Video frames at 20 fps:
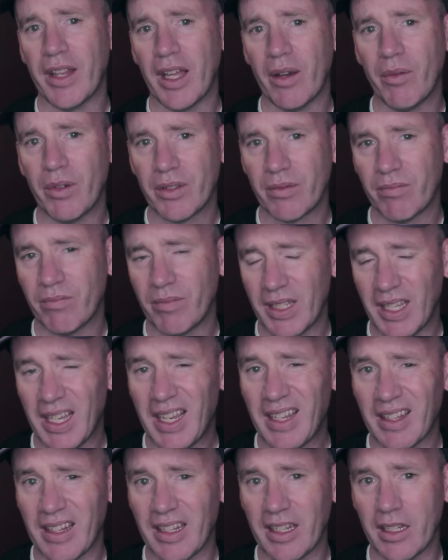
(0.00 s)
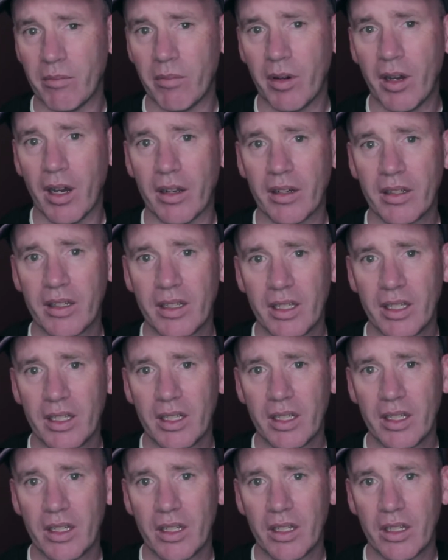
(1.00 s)
that was easily debunked,
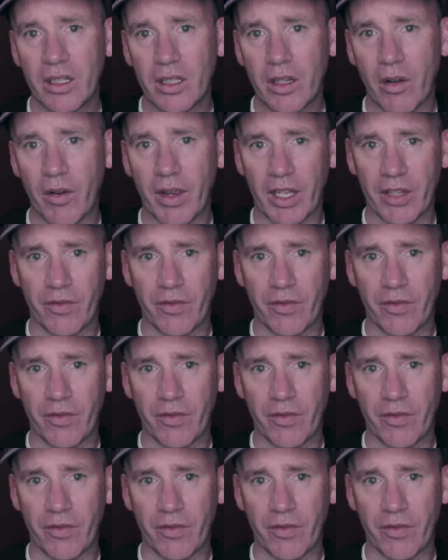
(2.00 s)
going